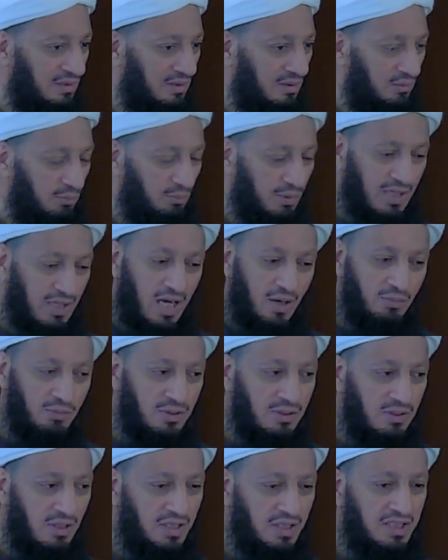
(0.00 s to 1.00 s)
but I
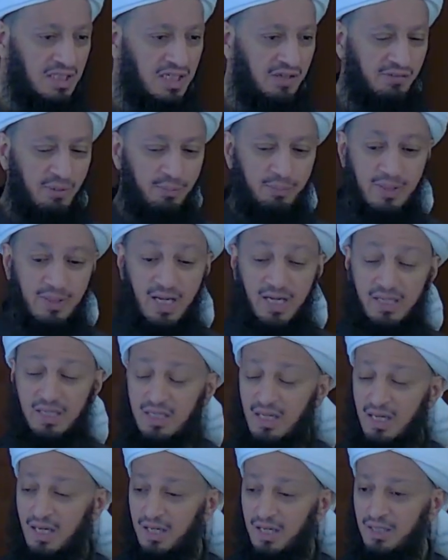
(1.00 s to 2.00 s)
will not give up La
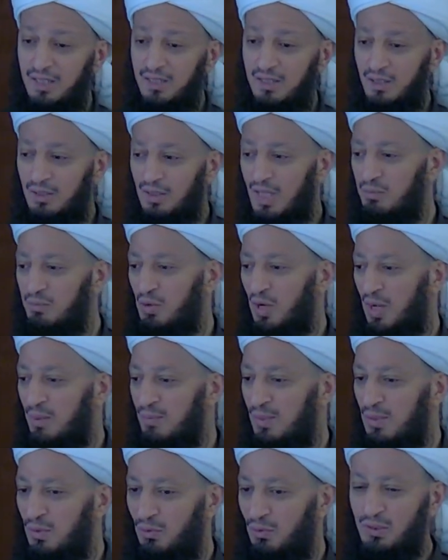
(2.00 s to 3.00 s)
ilaha illallah
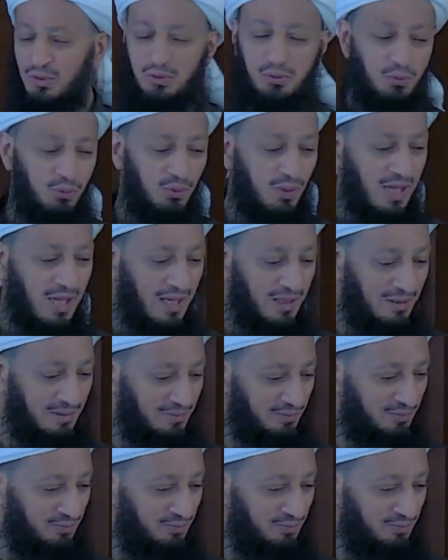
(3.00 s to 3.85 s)
Muhammadur Rasulullah.